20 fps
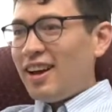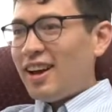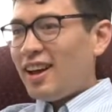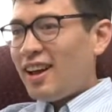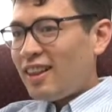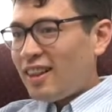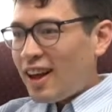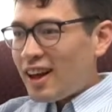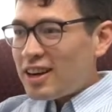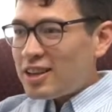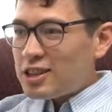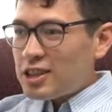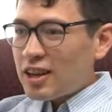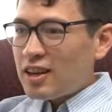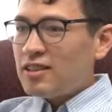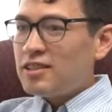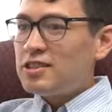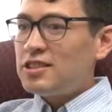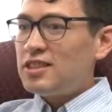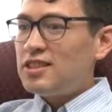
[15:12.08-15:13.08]
A lot of
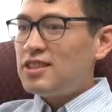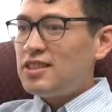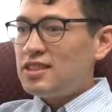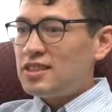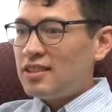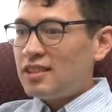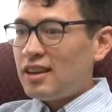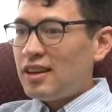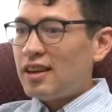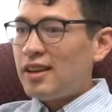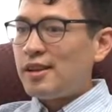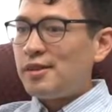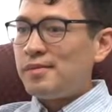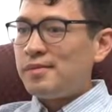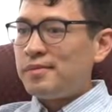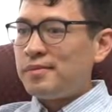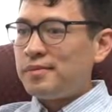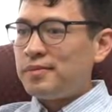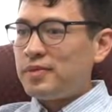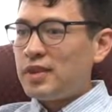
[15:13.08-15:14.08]
challenges.
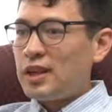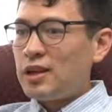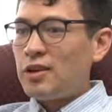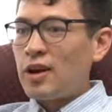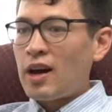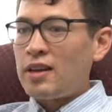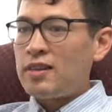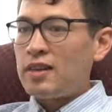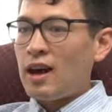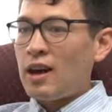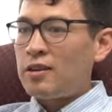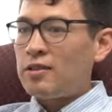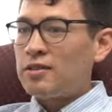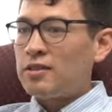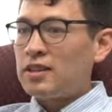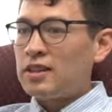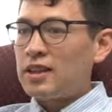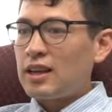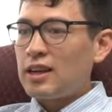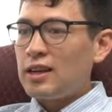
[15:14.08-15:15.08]
I don't
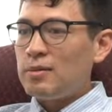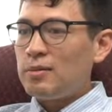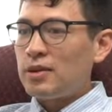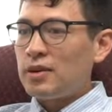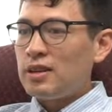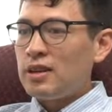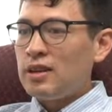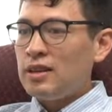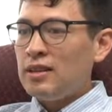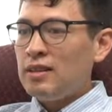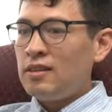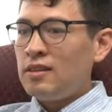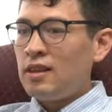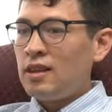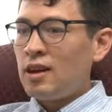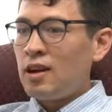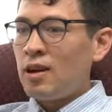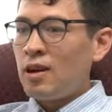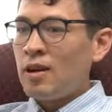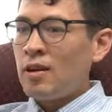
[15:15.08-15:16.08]
think anybody
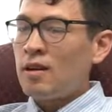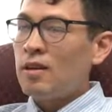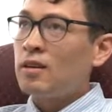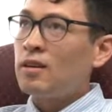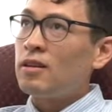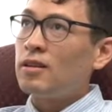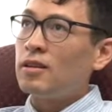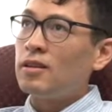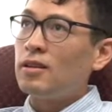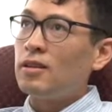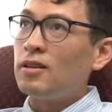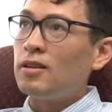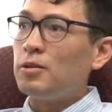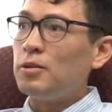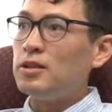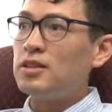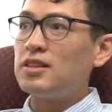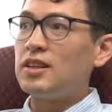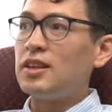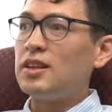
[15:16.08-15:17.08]
there
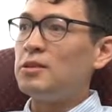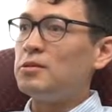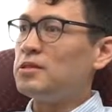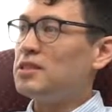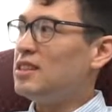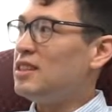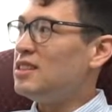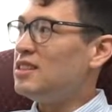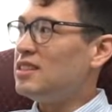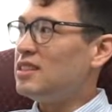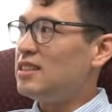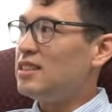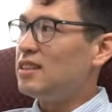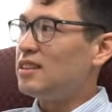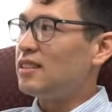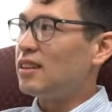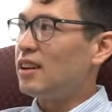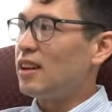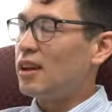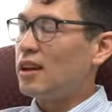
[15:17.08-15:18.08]
would say it was easy,
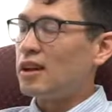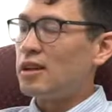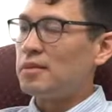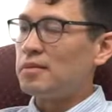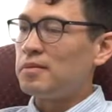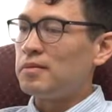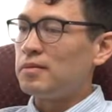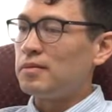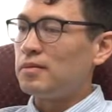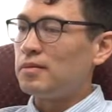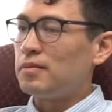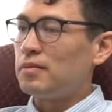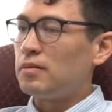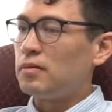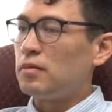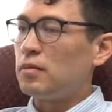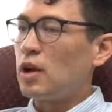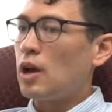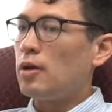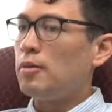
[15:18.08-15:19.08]

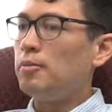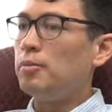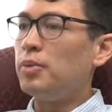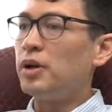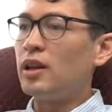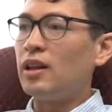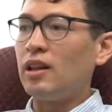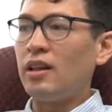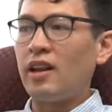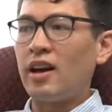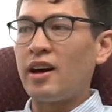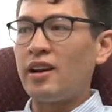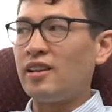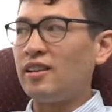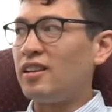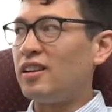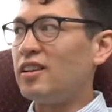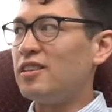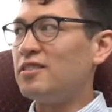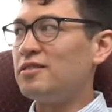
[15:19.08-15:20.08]
but a lot of
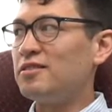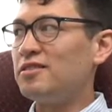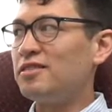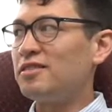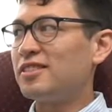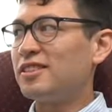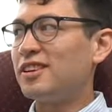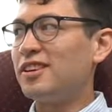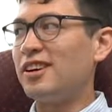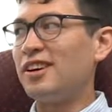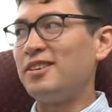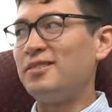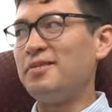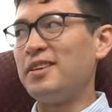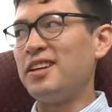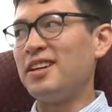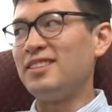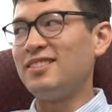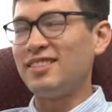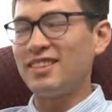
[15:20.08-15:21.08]
love. Oh
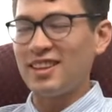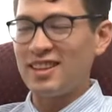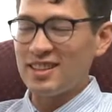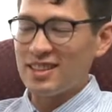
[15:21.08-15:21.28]
man.